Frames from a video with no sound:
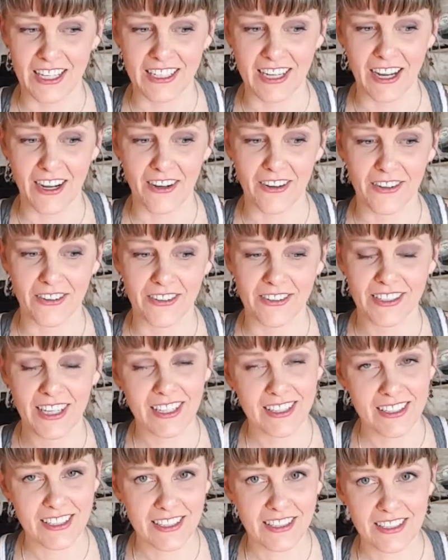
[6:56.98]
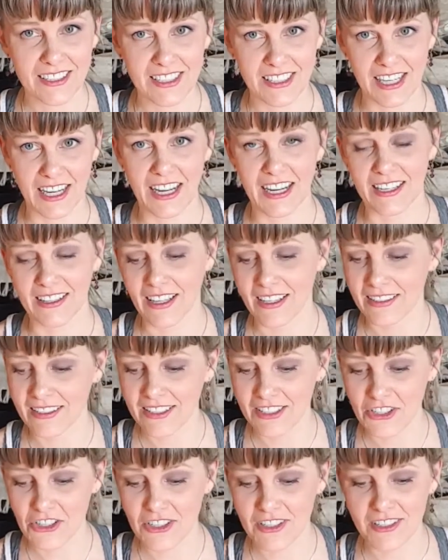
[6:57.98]
Now, that's insane.
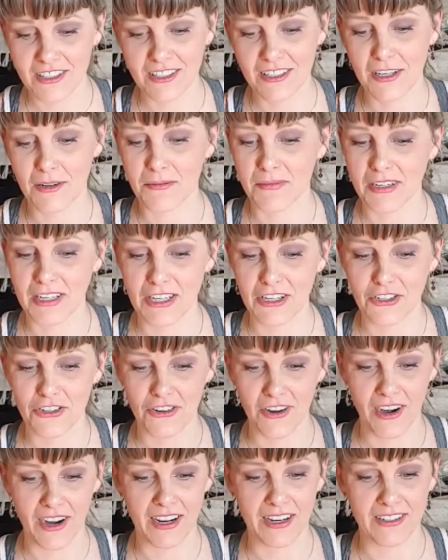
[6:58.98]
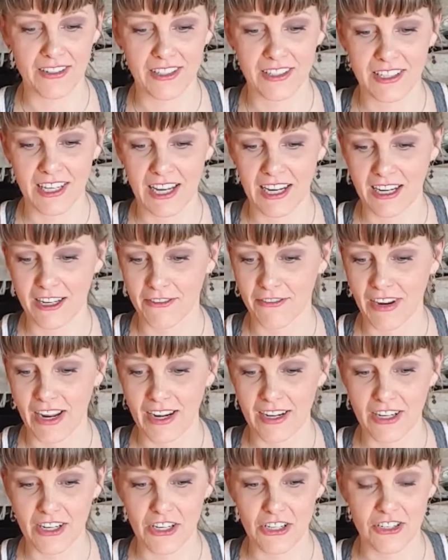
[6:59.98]
That's just somebody trying to take
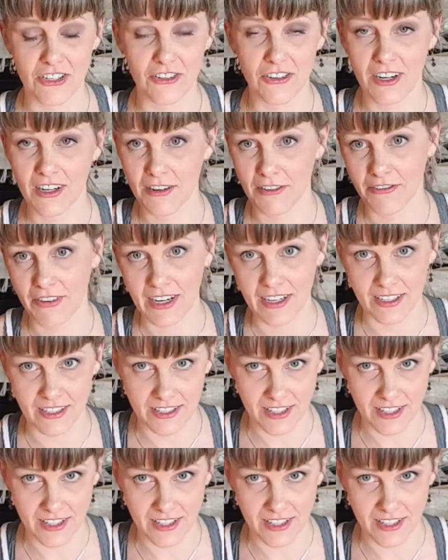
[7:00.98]
advantage and trying to find a